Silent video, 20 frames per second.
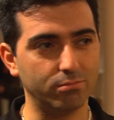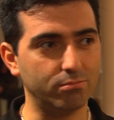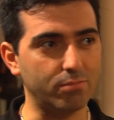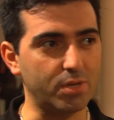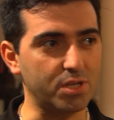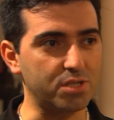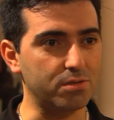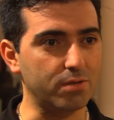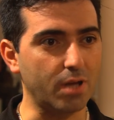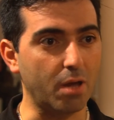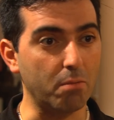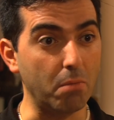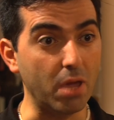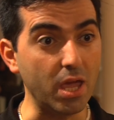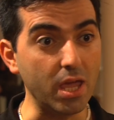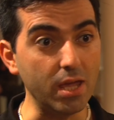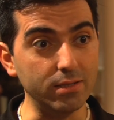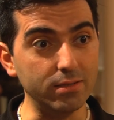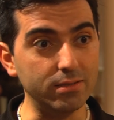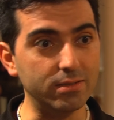much
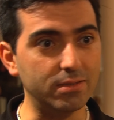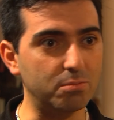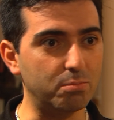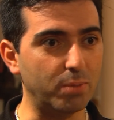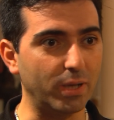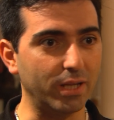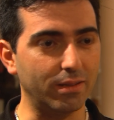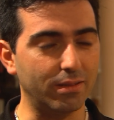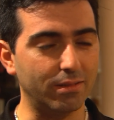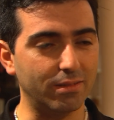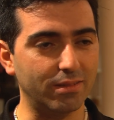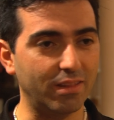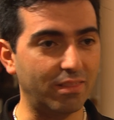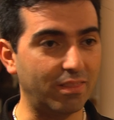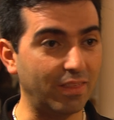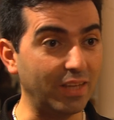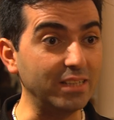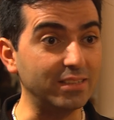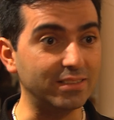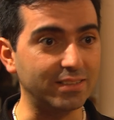amazed by the
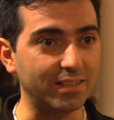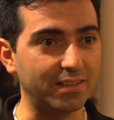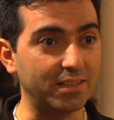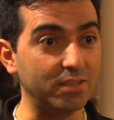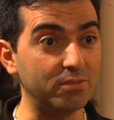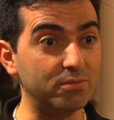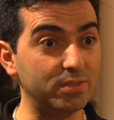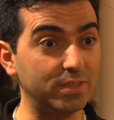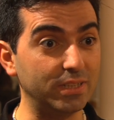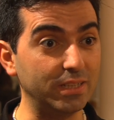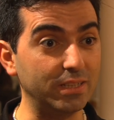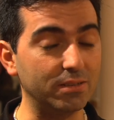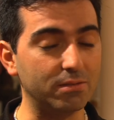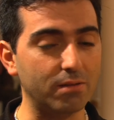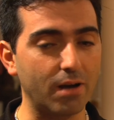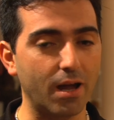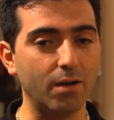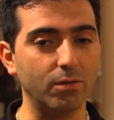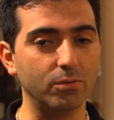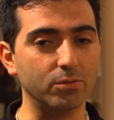things that they've seen
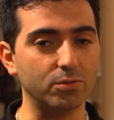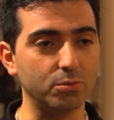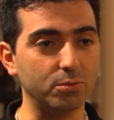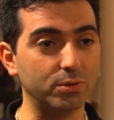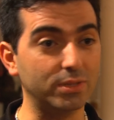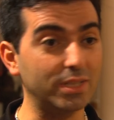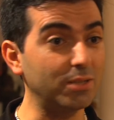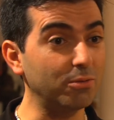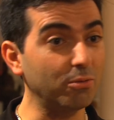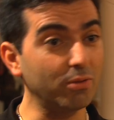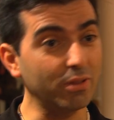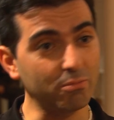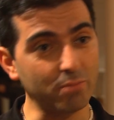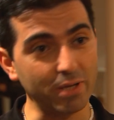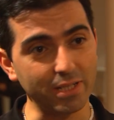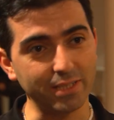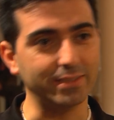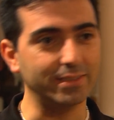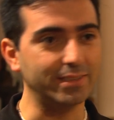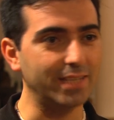around. So we start doing the
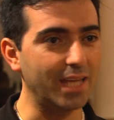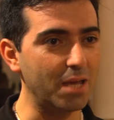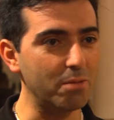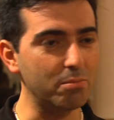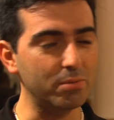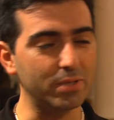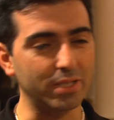basic step